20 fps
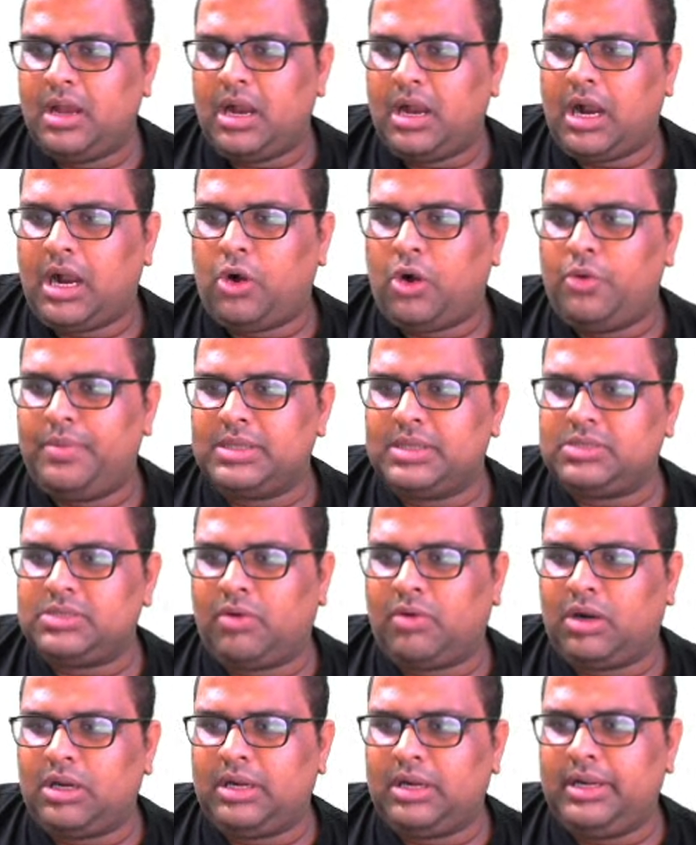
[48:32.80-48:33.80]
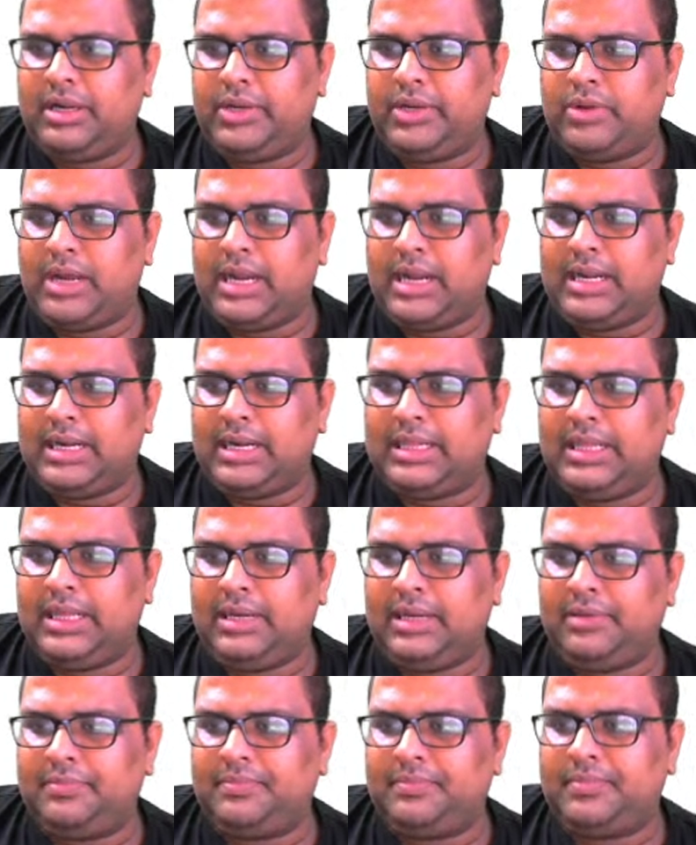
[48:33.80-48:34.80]
How much water did you add there?
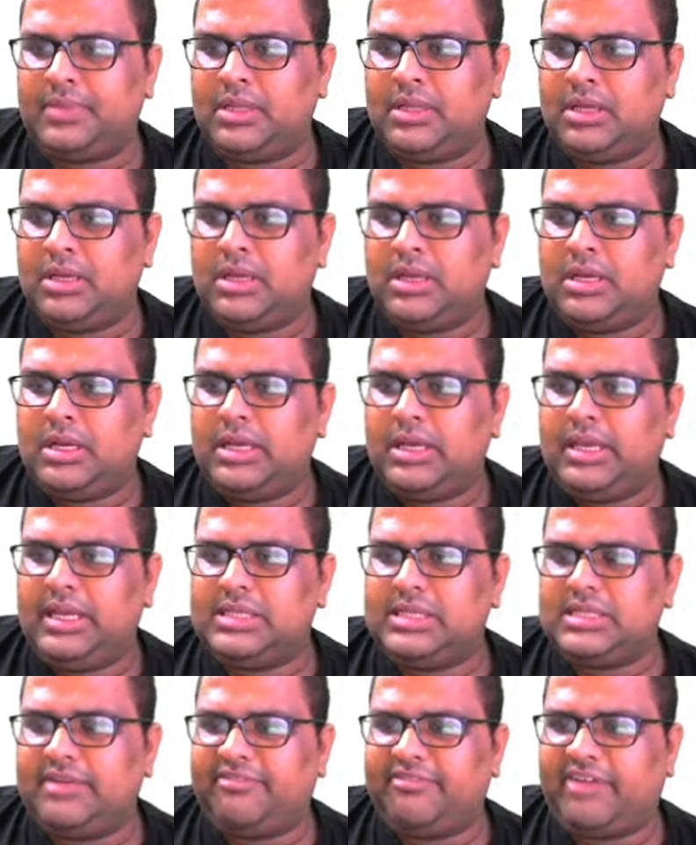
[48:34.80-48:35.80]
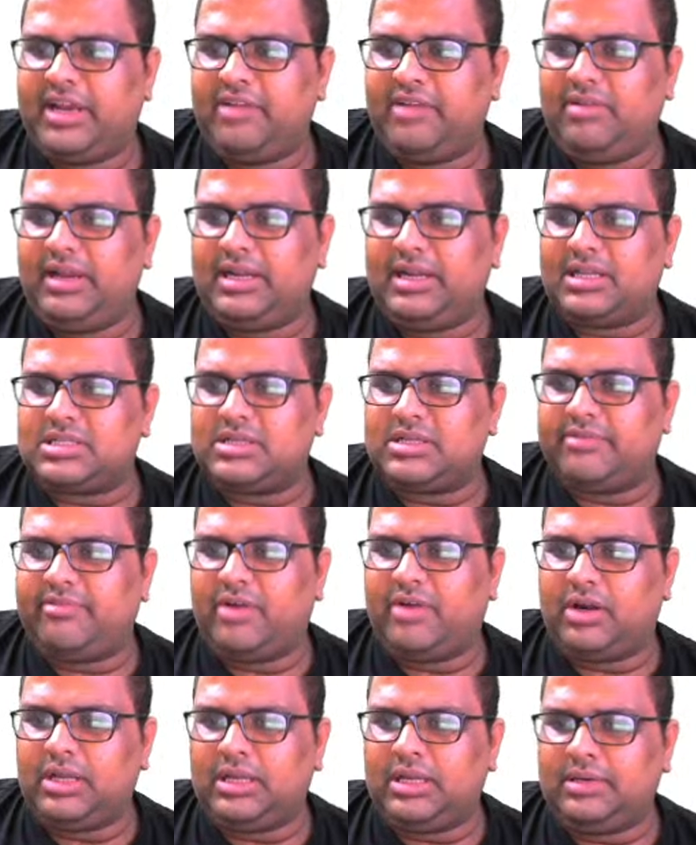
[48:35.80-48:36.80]
Is it 5 liters of
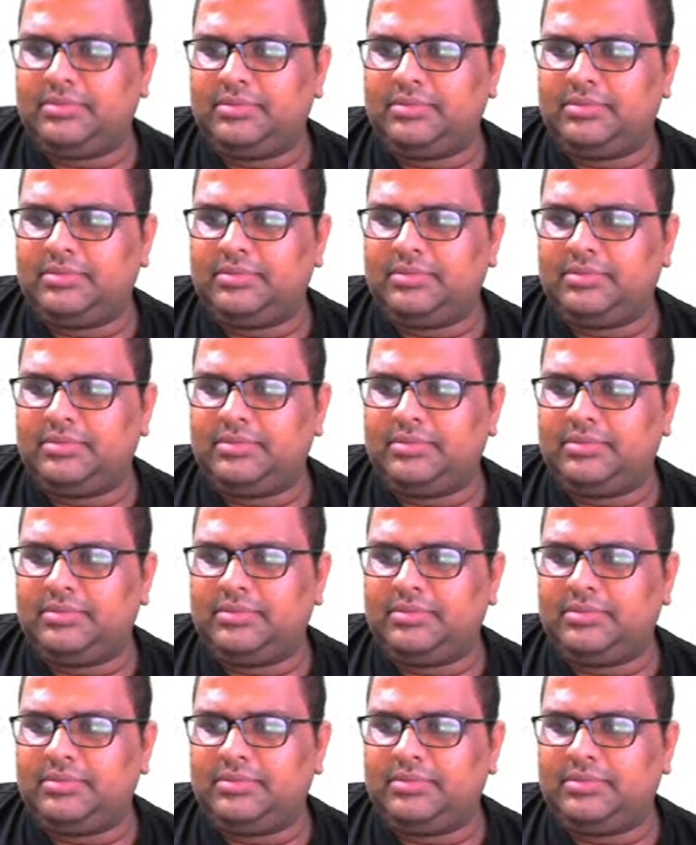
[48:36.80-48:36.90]
water?